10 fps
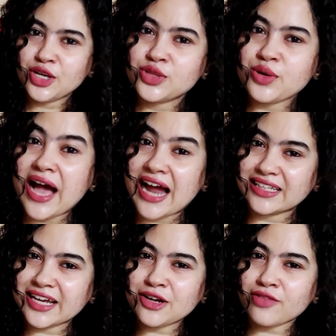So at
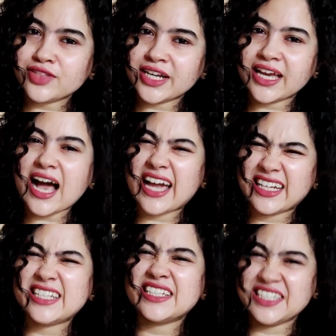the end of the day, I
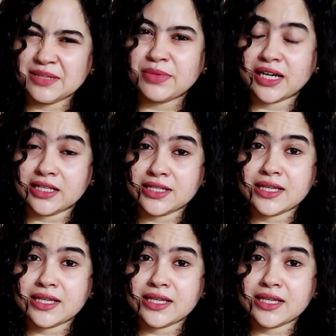need a deep cleanse,